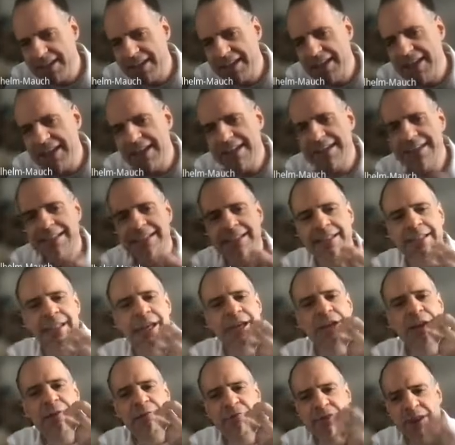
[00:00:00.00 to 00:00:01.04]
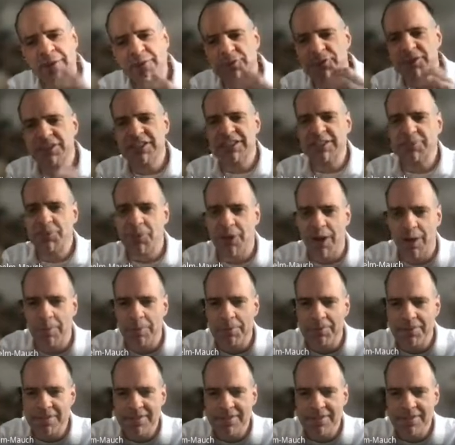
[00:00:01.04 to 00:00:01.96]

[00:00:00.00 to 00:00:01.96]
in with the swap,